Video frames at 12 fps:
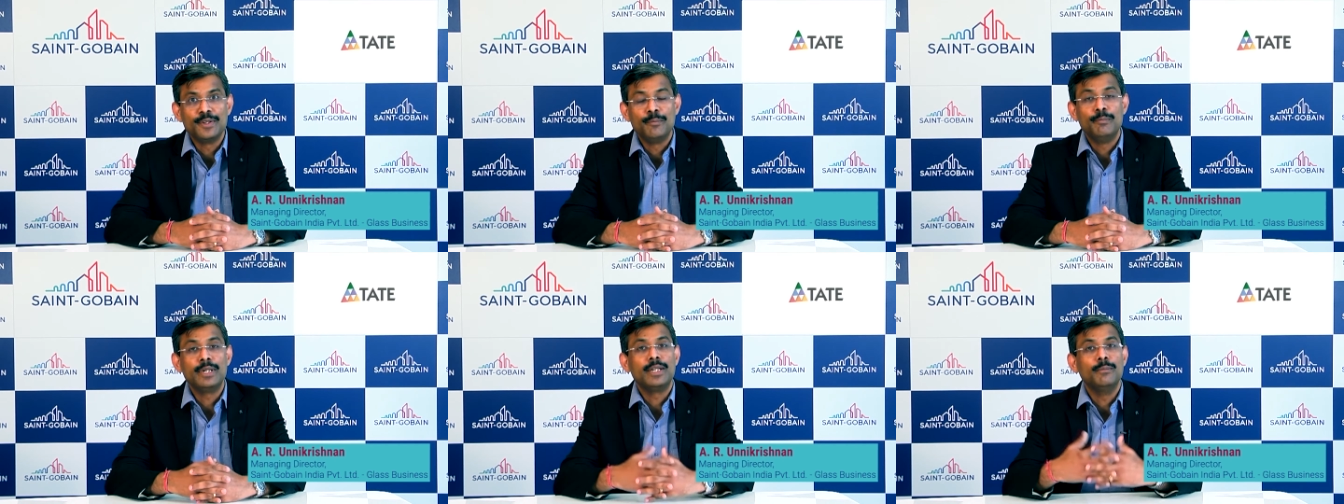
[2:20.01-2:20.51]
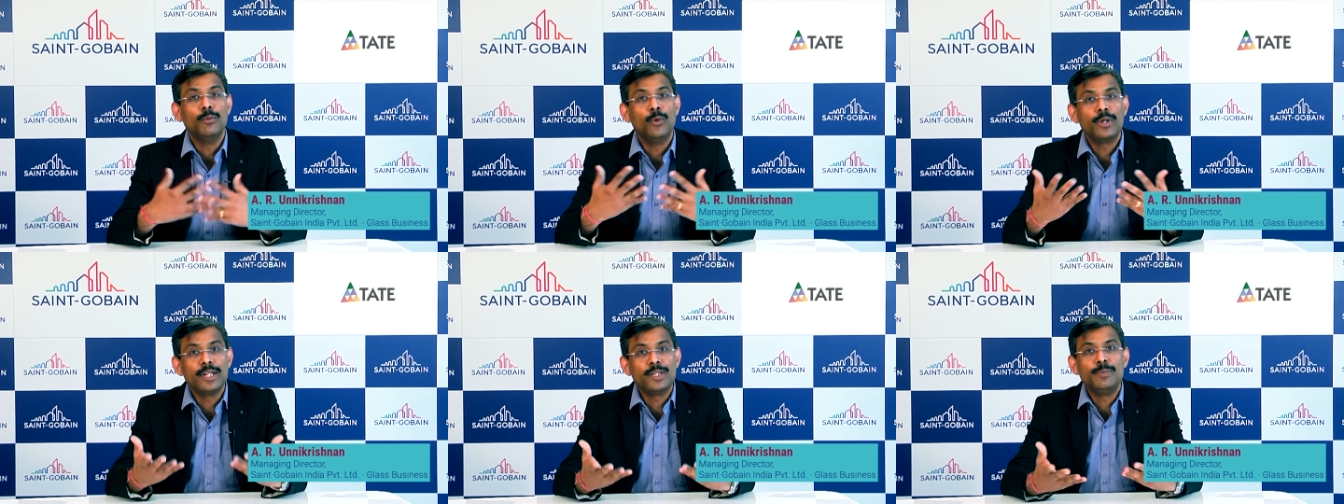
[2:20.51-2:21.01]
but the
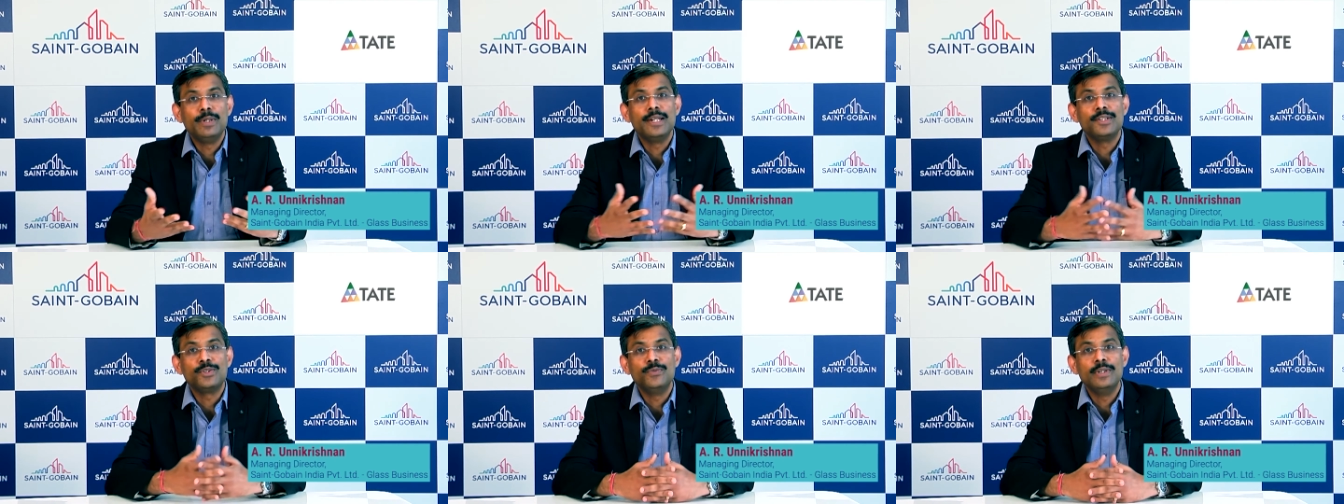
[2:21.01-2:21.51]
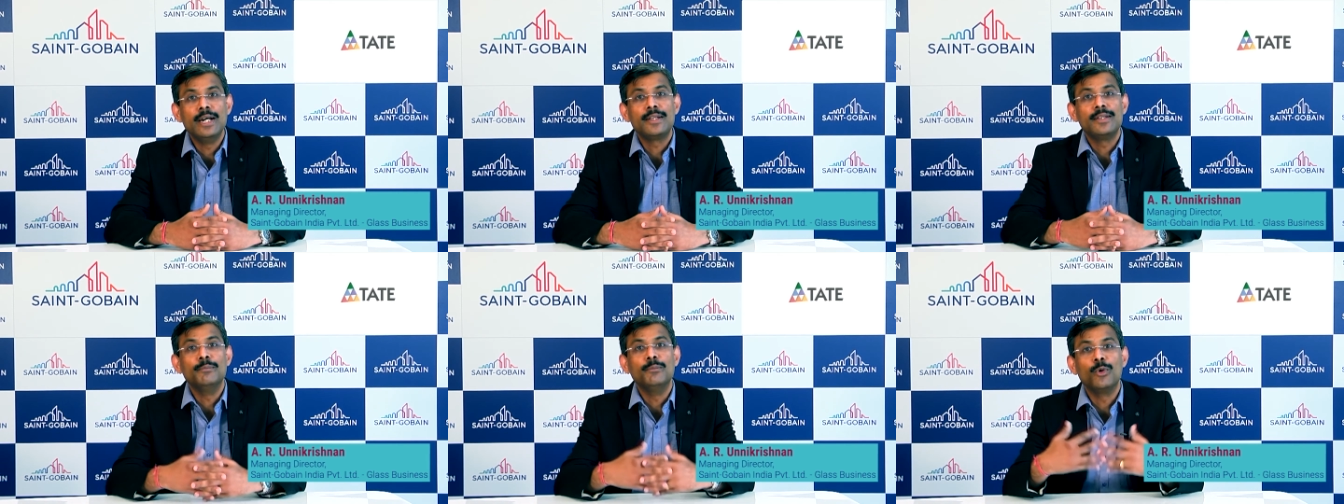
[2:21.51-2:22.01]
more experienced we are,
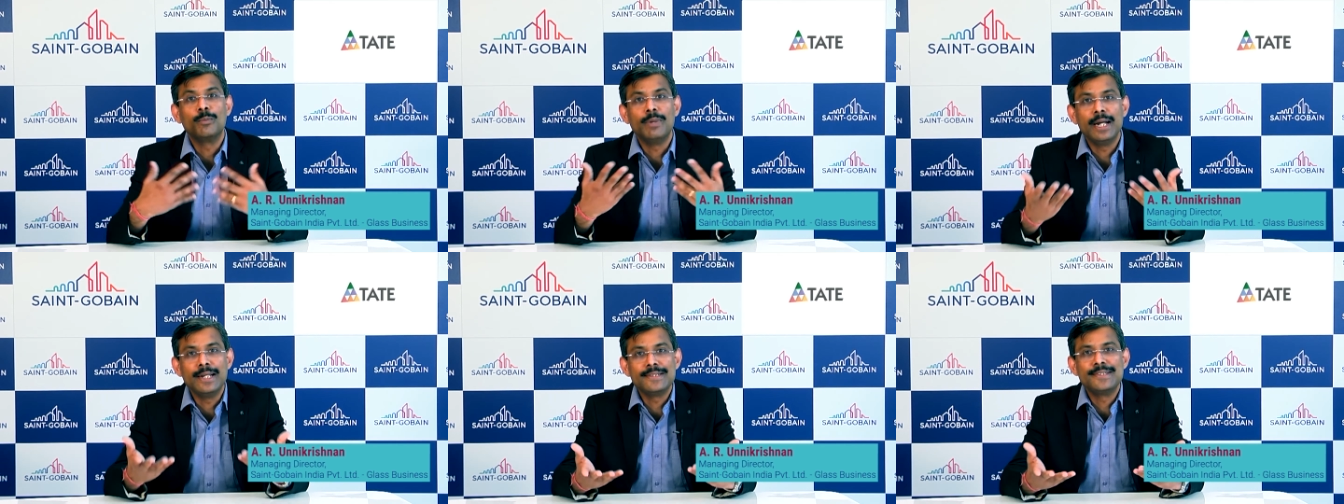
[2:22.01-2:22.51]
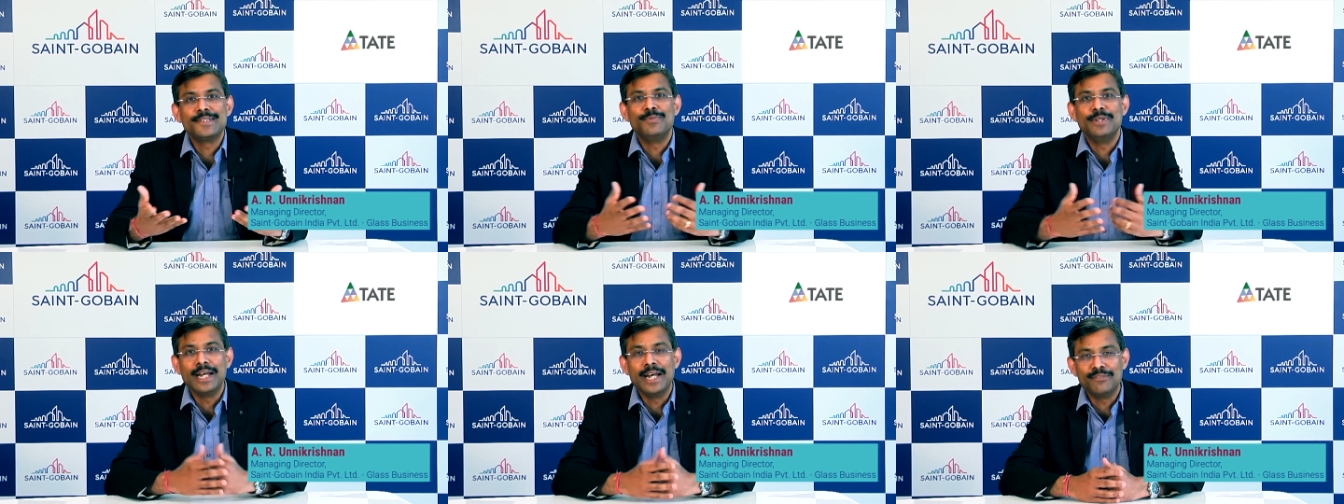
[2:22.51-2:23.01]
the more biases we
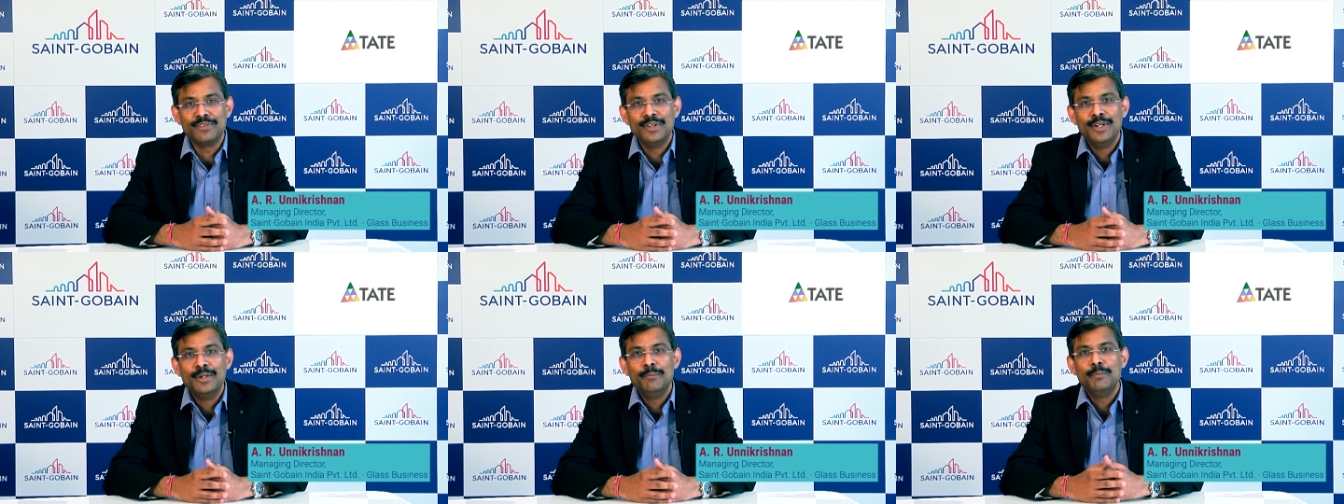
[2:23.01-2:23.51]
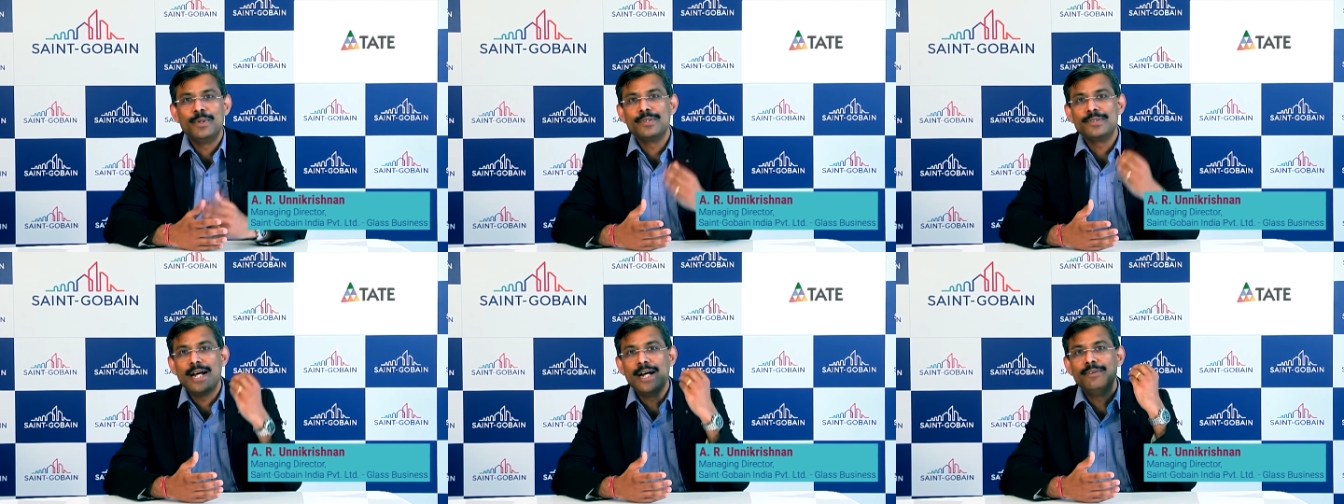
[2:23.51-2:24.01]
have
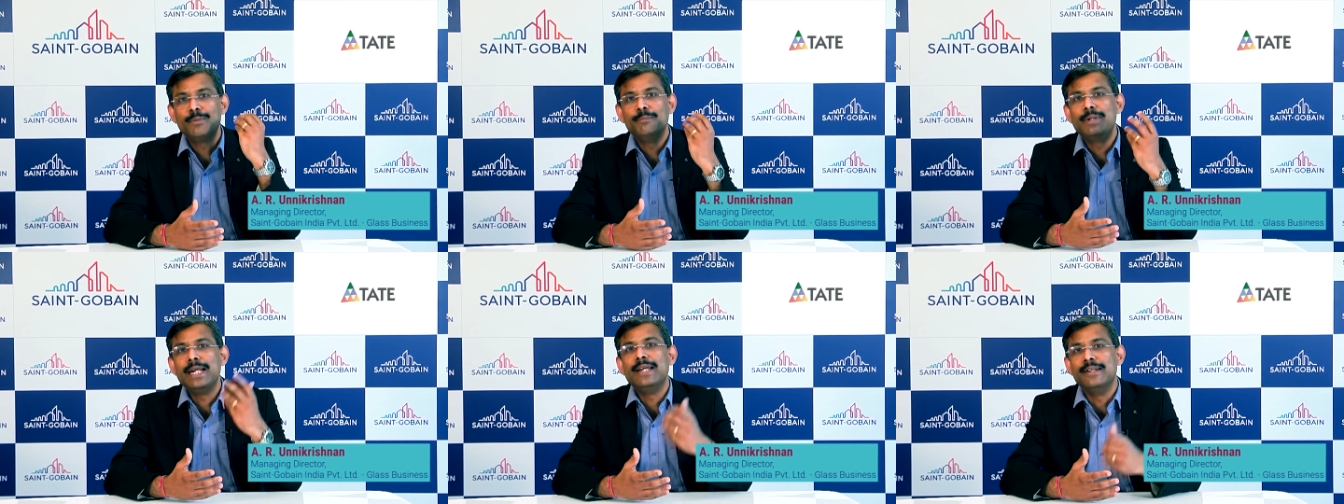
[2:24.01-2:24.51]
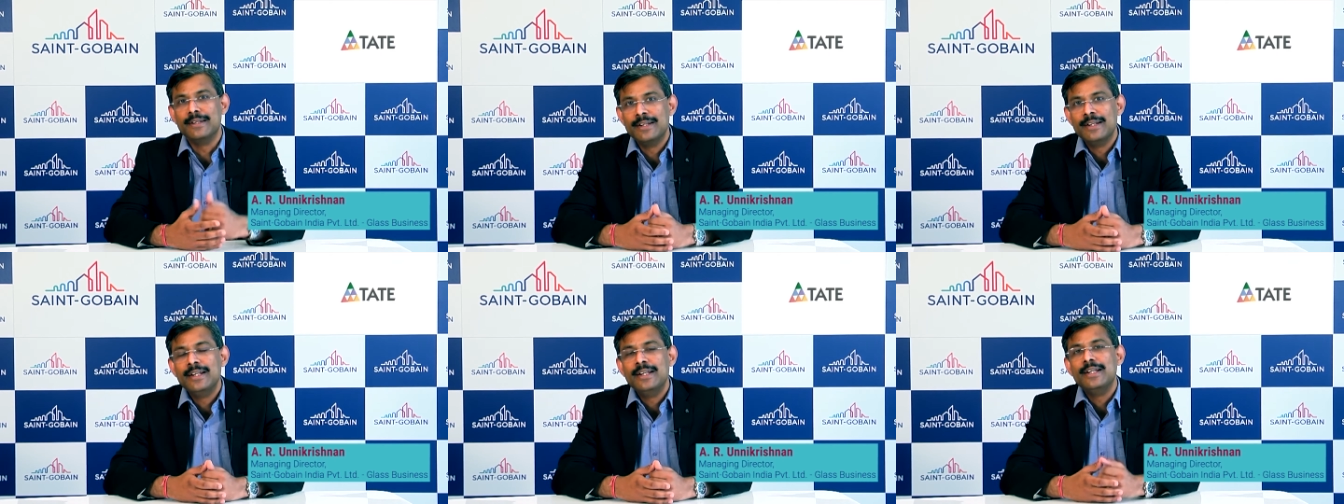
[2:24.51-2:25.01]
because our brain
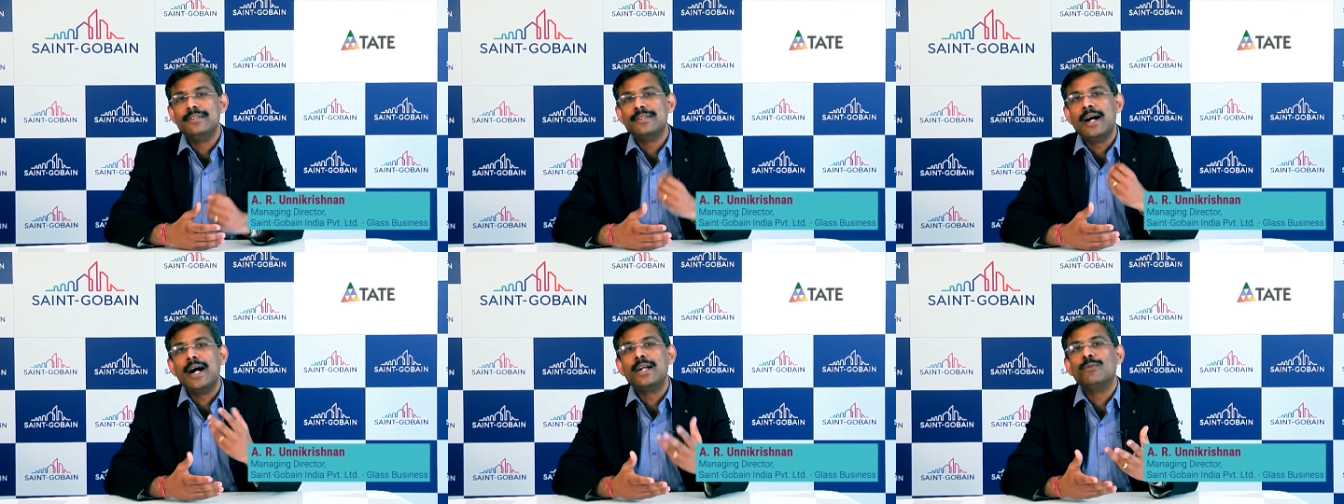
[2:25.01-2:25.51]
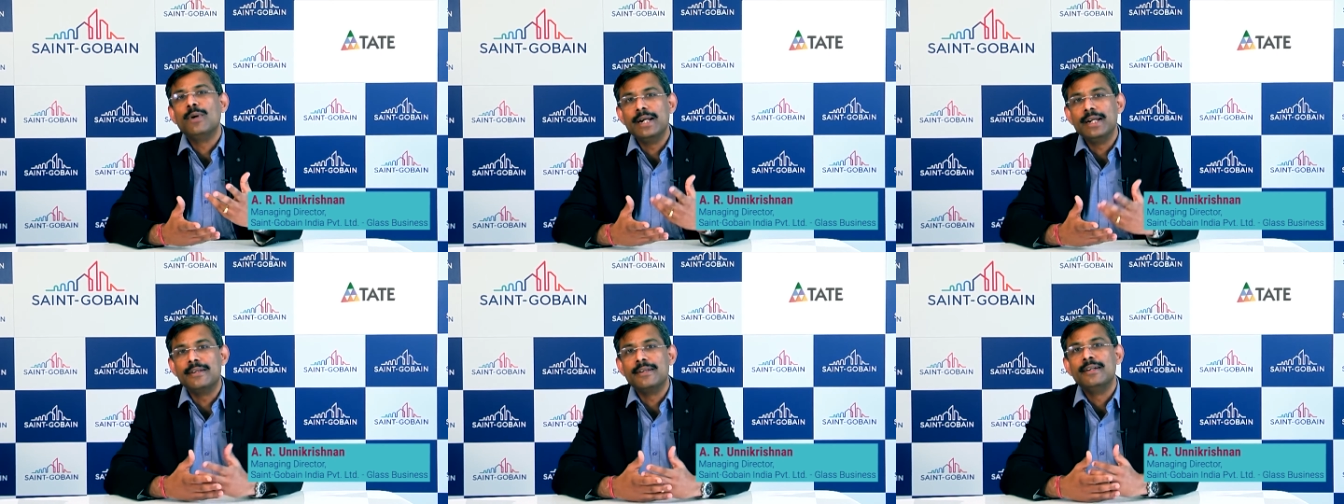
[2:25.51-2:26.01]
is
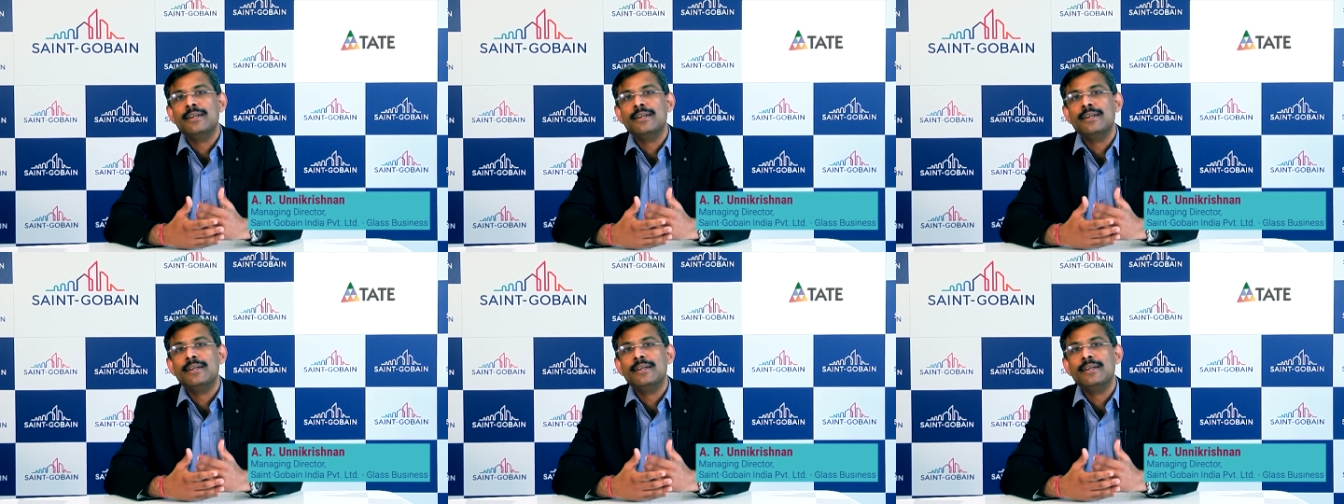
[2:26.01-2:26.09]
hardwired